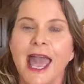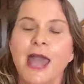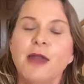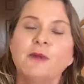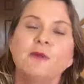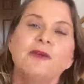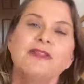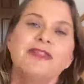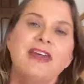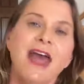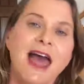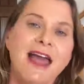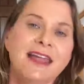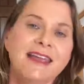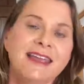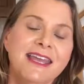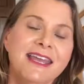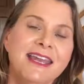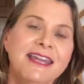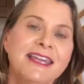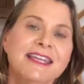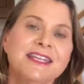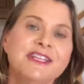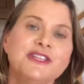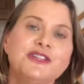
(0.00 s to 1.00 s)
And without
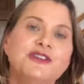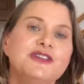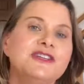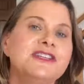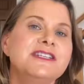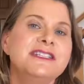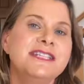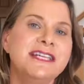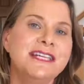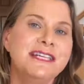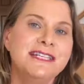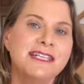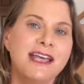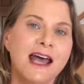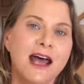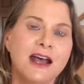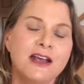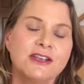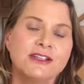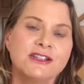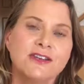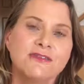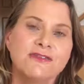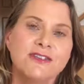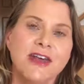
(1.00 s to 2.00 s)
getting into the
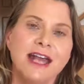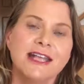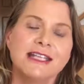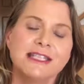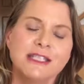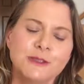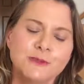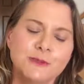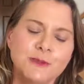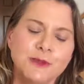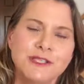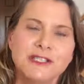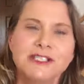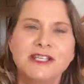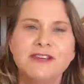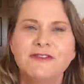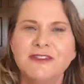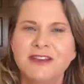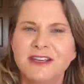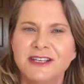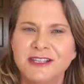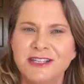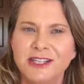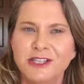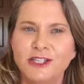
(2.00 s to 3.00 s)
details of that
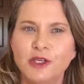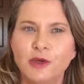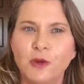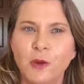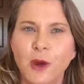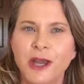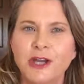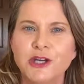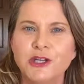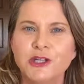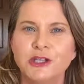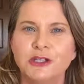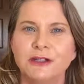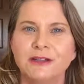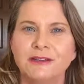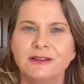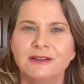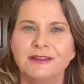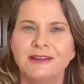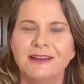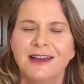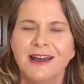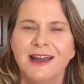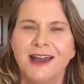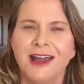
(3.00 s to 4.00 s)
specific
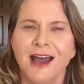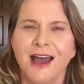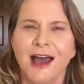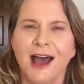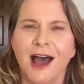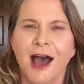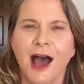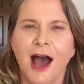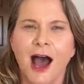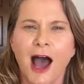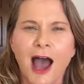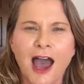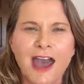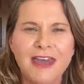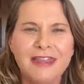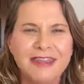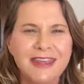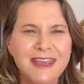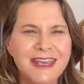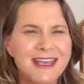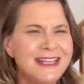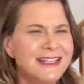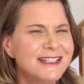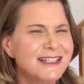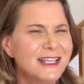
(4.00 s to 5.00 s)
situation, I
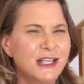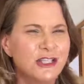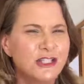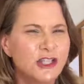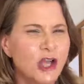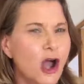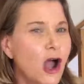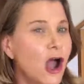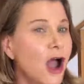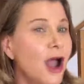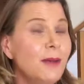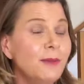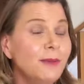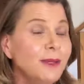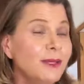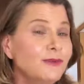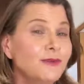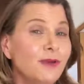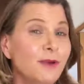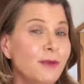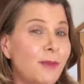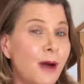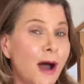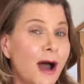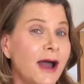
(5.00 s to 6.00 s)
think it's a timely
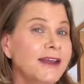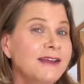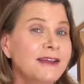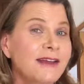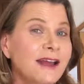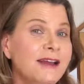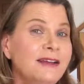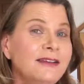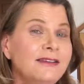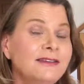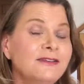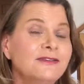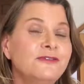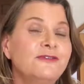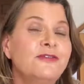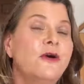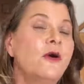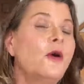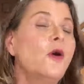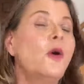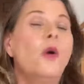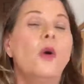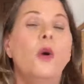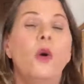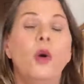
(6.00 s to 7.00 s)
reminder
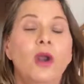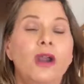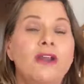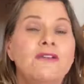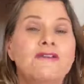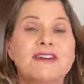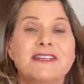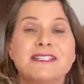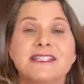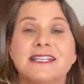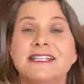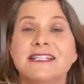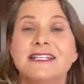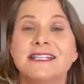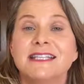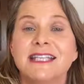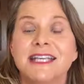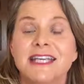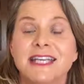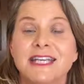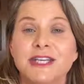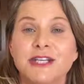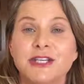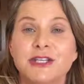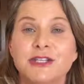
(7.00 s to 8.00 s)
for all of us as
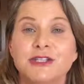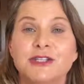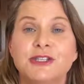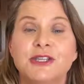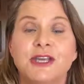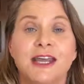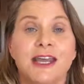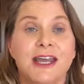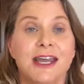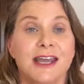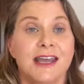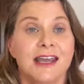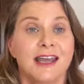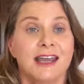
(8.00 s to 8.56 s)
leaders